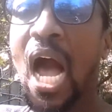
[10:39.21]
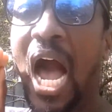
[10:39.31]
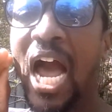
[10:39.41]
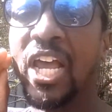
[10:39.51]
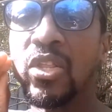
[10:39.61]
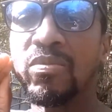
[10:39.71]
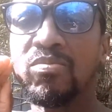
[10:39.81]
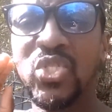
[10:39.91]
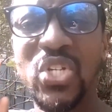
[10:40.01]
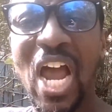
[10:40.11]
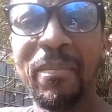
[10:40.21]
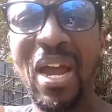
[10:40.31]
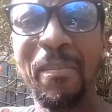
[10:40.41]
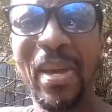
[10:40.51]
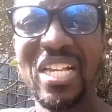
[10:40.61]
I try
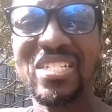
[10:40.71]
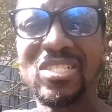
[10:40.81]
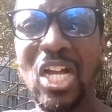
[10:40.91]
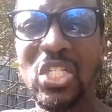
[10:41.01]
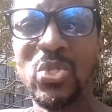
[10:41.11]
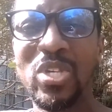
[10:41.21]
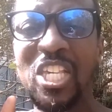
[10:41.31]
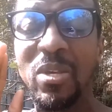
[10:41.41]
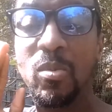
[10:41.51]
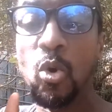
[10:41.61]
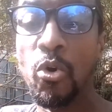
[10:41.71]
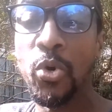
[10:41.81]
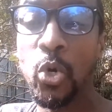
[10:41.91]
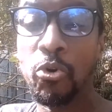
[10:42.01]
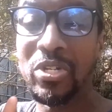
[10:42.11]
my best not to keep
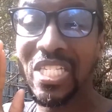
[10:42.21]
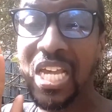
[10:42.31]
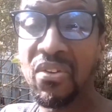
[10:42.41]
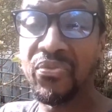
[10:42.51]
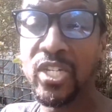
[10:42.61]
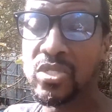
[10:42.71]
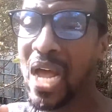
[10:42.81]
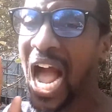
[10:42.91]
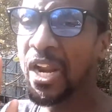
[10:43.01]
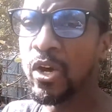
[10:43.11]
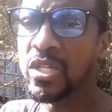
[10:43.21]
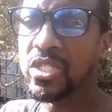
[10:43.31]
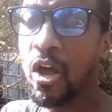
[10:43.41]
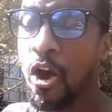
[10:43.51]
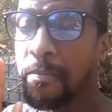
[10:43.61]
Corydoras catfish, adults
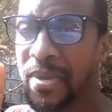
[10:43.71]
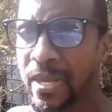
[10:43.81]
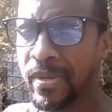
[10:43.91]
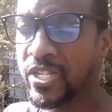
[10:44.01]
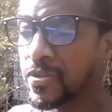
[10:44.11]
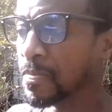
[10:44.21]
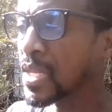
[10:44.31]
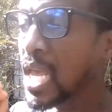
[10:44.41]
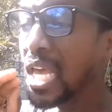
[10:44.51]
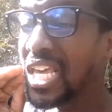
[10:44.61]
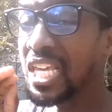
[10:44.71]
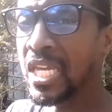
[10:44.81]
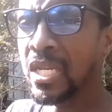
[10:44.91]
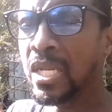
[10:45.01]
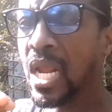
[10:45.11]
or babies,
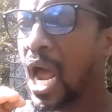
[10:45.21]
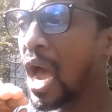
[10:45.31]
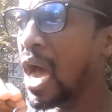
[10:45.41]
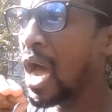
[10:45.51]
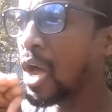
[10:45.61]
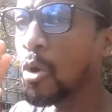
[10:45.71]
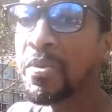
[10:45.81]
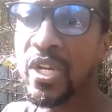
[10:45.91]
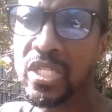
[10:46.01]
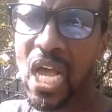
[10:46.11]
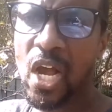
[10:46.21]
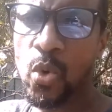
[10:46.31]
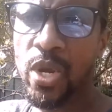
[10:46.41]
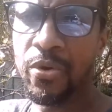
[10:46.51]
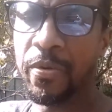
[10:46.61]
in a community
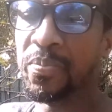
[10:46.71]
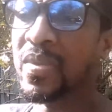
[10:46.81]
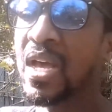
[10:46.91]
aquarium.